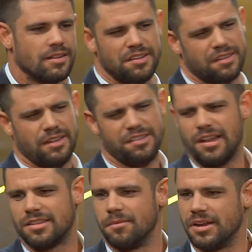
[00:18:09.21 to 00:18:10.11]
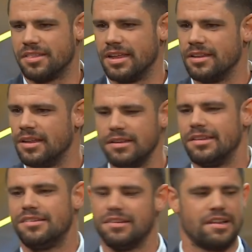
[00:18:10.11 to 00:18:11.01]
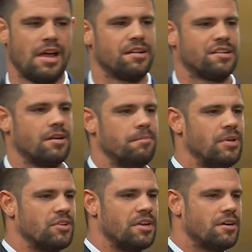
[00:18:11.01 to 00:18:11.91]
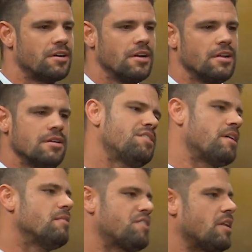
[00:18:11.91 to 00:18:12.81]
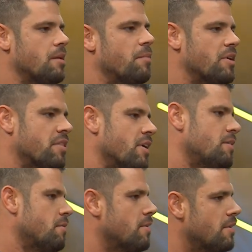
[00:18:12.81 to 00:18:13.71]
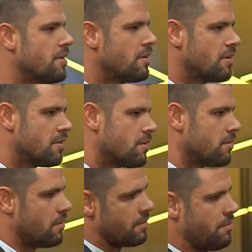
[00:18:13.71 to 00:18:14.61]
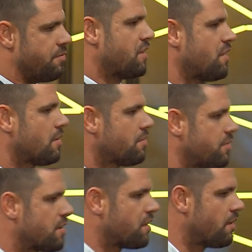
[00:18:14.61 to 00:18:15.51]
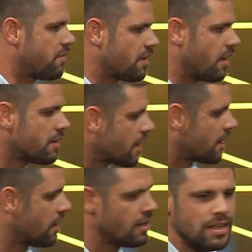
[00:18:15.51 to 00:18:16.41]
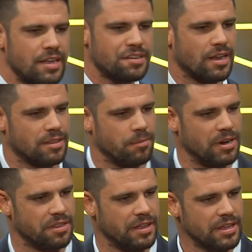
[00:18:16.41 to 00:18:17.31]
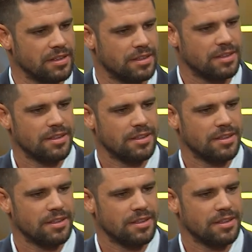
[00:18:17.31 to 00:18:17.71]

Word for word: It's, it's nothing but a thing. He, this guy isn't a billionaire. He said, It's nothing but a thing. If you can fix it, fix it. If they can't, they can't. It's nothing but a thing.